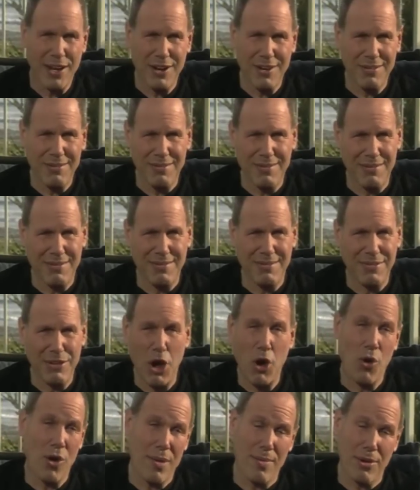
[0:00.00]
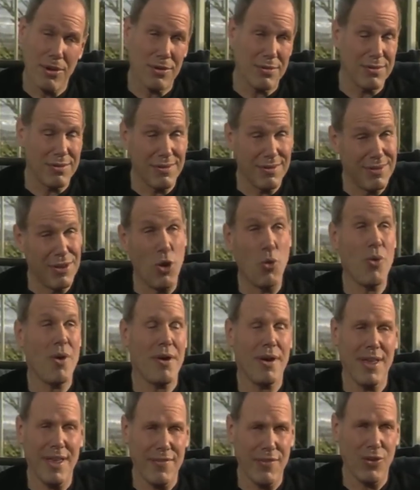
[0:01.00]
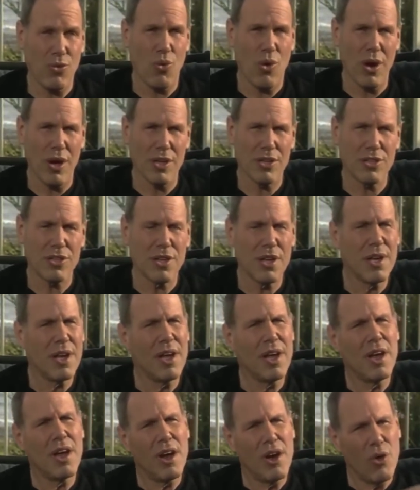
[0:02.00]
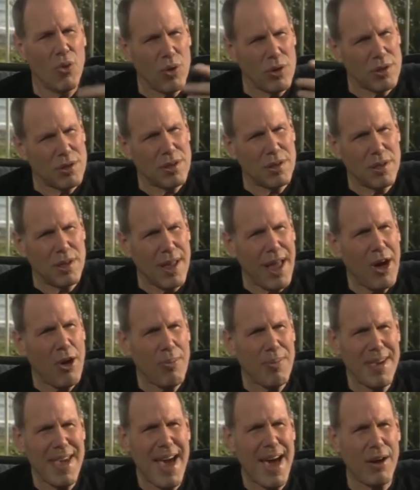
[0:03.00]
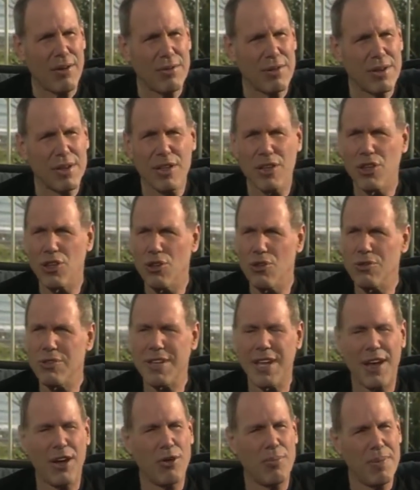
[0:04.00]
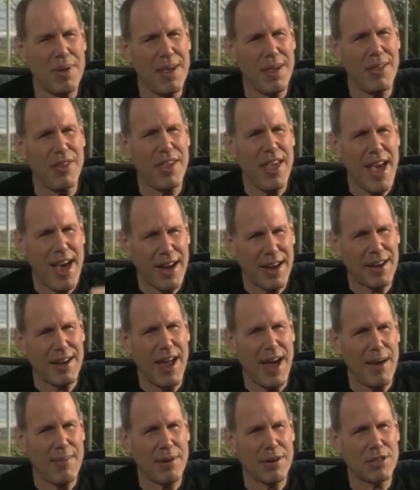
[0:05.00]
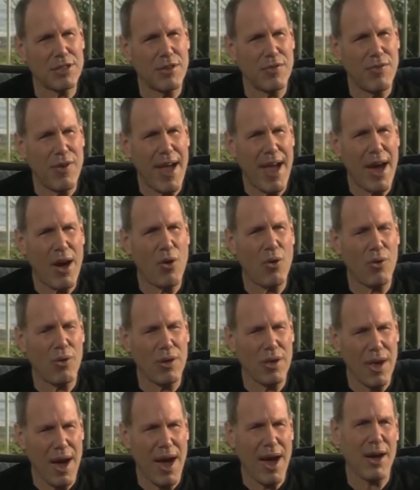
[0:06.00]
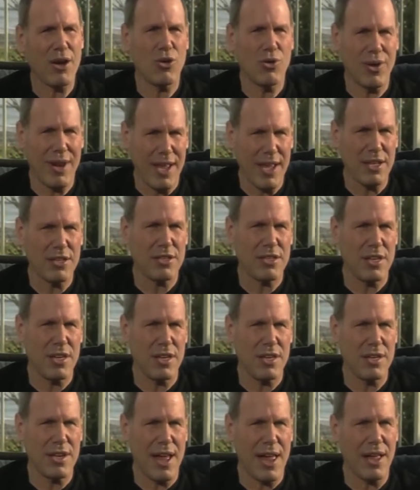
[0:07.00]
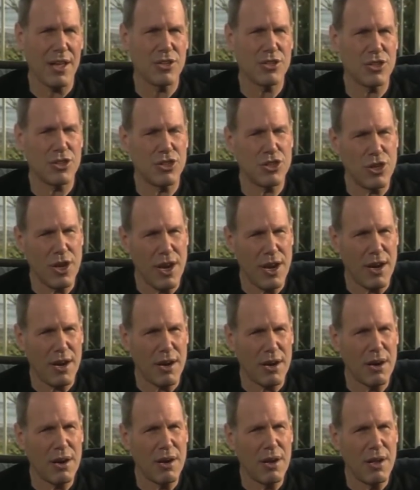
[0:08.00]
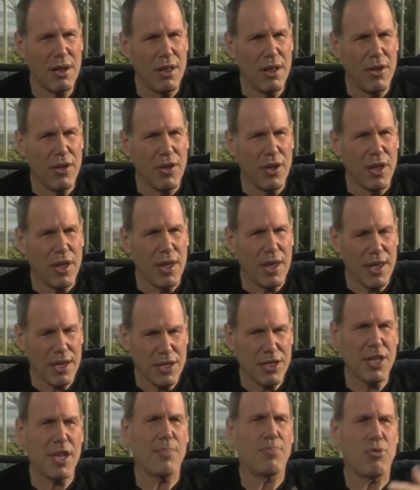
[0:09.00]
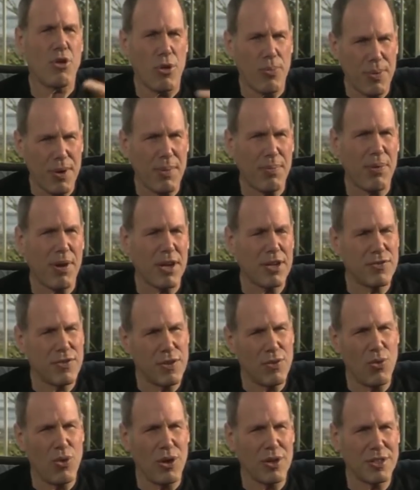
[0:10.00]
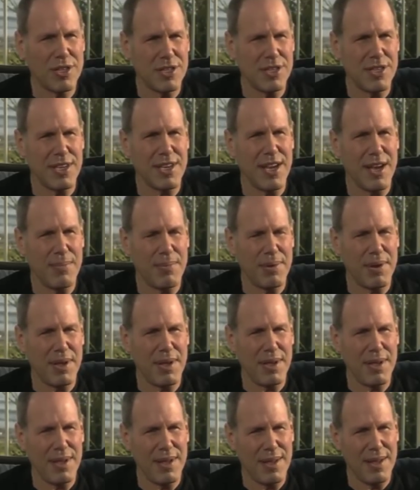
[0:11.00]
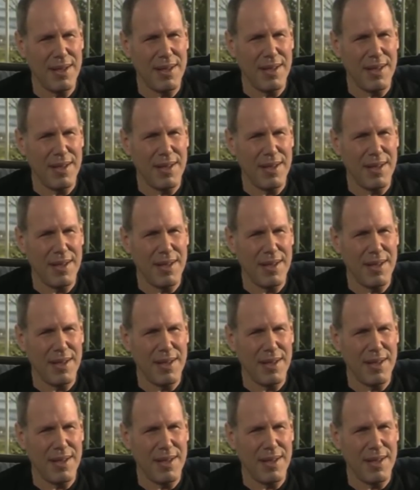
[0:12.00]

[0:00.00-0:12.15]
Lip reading: I didn't know him or know where he even was, well, help me out. You tell me the economics of how Yahoo at $18 a share is the appropriate price for the Walt Disney Company.